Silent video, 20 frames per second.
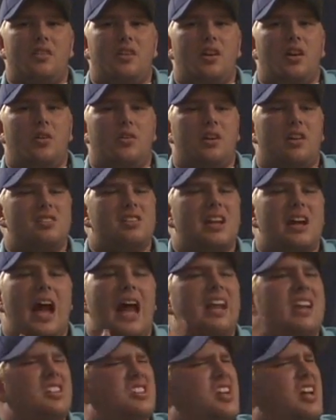you know, because
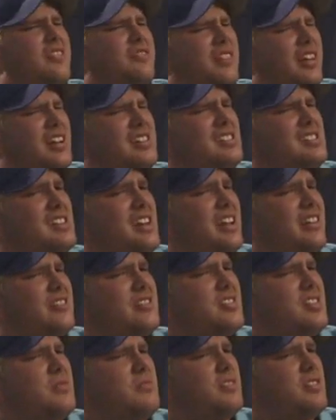I didn't shake Flex's hand
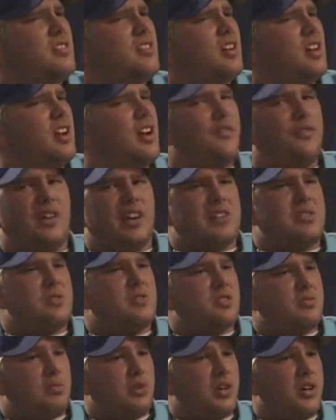or something, and Flex
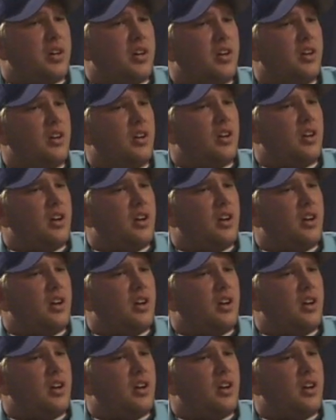was the booker.